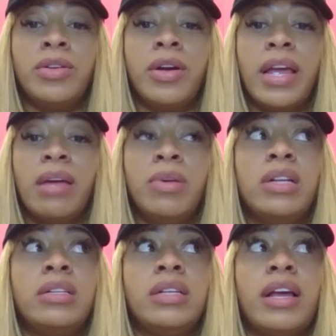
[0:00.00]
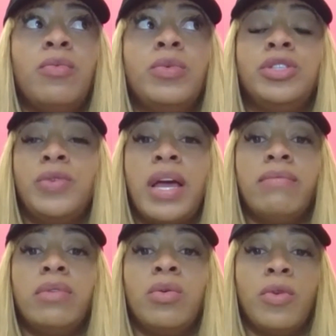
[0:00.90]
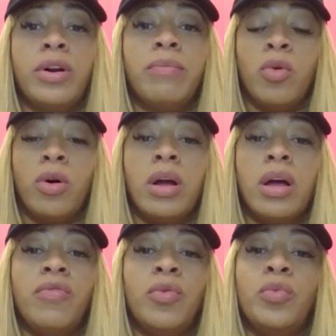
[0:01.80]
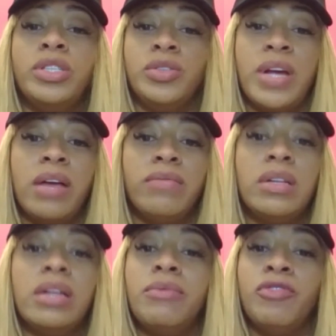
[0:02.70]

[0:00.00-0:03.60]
you're able to say what you have to order more of and what you have to